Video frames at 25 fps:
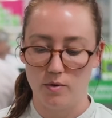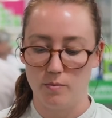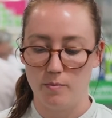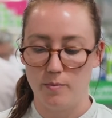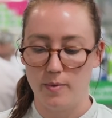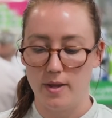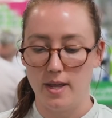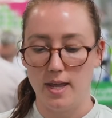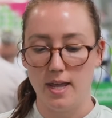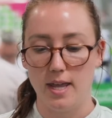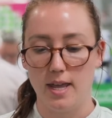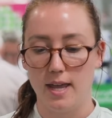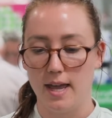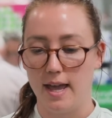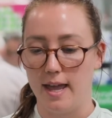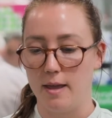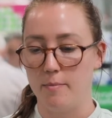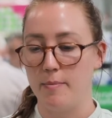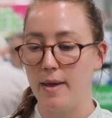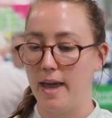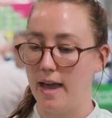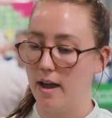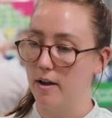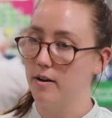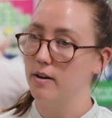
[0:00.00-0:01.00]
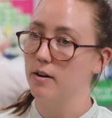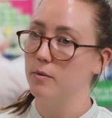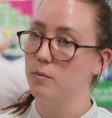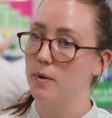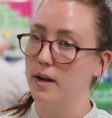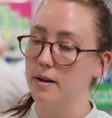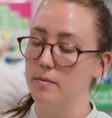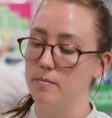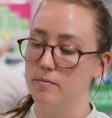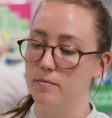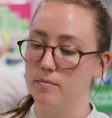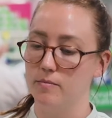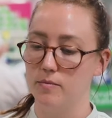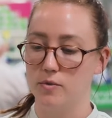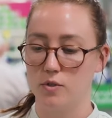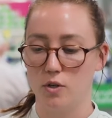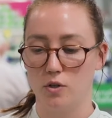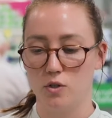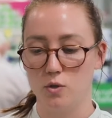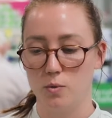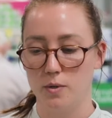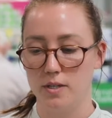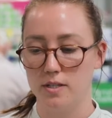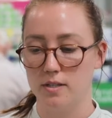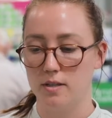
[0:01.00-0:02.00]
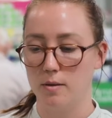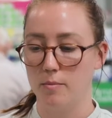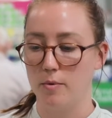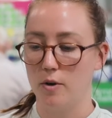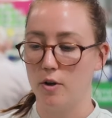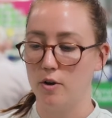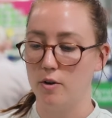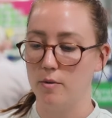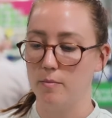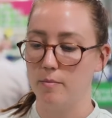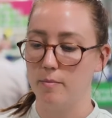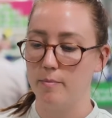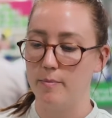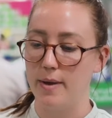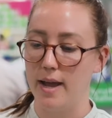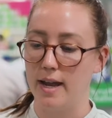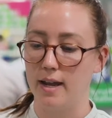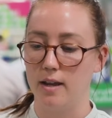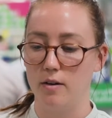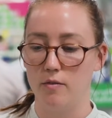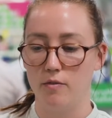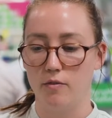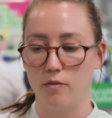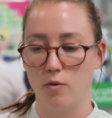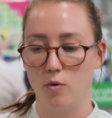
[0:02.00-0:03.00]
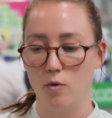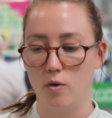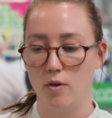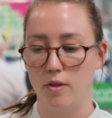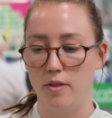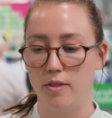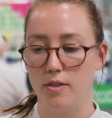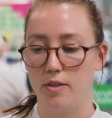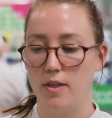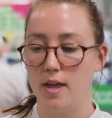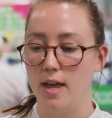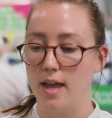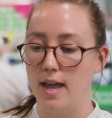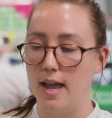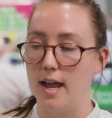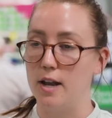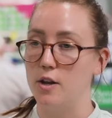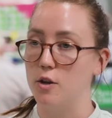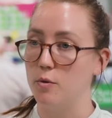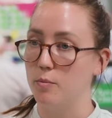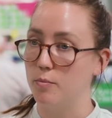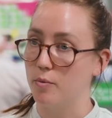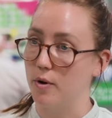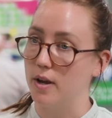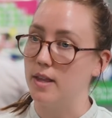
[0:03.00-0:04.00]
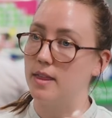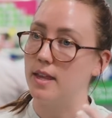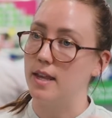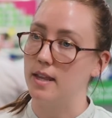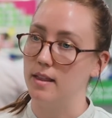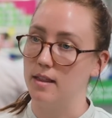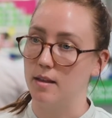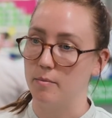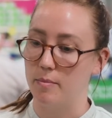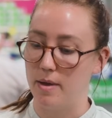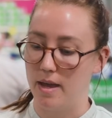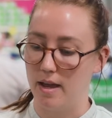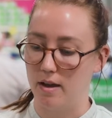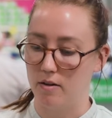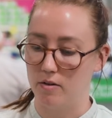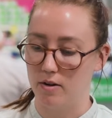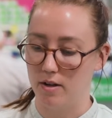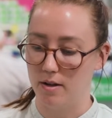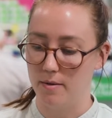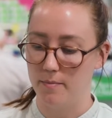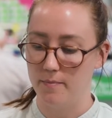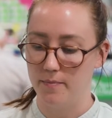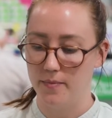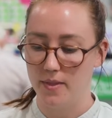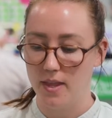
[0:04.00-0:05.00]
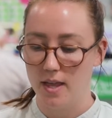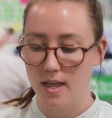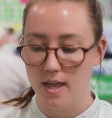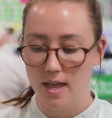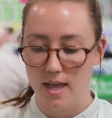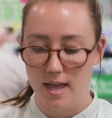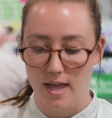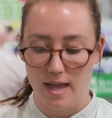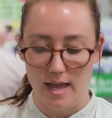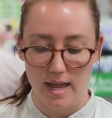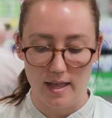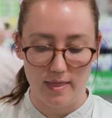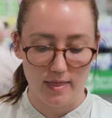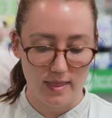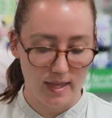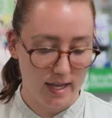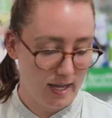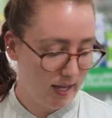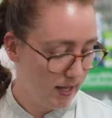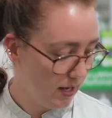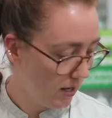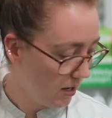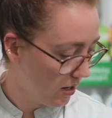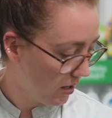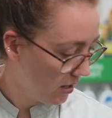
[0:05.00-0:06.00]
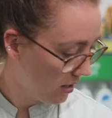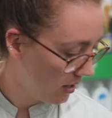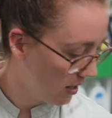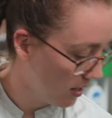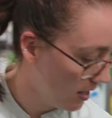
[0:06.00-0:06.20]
would be a powdered one. So twist the bottom back and forth and you breathe in the powder. And then